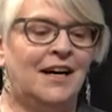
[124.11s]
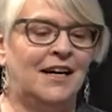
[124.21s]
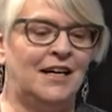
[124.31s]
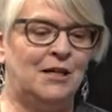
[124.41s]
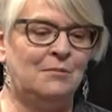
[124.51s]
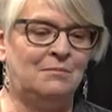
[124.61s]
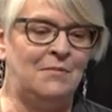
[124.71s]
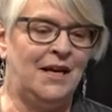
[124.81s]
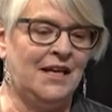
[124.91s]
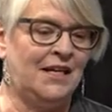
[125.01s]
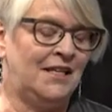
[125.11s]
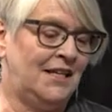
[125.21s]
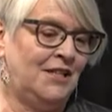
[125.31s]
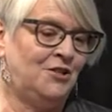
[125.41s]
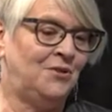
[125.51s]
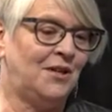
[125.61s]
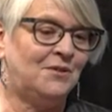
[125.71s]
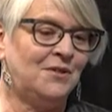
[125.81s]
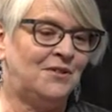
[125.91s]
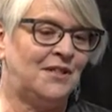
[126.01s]
Um, and in
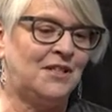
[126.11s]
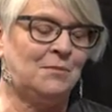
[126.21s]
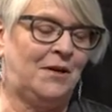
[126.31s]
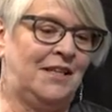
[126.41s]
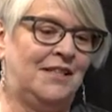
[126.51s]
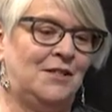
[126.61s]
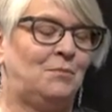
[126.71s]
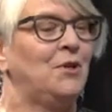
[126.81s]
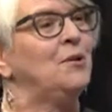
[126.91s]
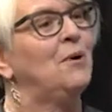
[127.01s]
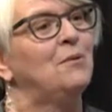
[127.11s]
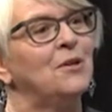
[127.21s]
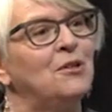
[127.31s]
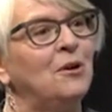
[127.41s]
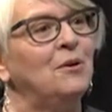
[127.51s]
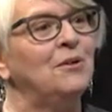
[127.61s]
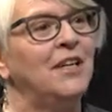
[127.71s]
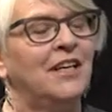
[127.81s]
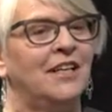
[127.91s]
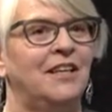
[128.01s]
2006, my kids pretty well were grown,
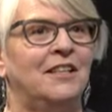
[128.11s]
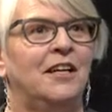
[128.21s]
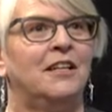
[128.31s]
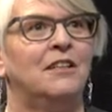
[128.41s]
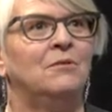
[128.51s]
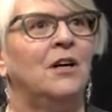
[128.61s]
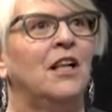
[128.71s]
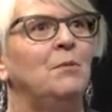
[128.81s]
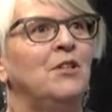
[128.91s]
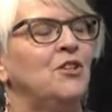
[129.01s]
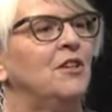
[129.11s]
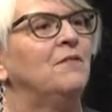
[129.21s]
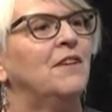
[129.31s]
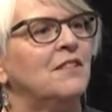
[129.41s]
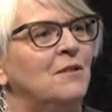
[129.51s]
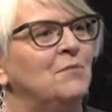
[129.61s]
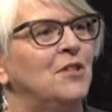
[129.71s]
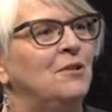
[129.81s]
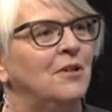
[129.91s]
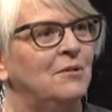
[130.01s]
and I thought, well, I bet you I could find something to
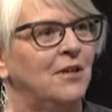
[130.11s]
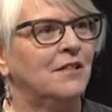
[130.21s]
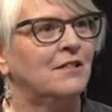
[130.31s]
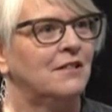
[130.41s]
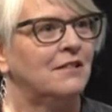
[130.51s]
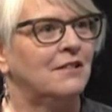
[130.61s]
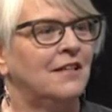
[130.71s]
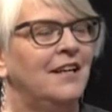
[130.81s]
do on Craigslist.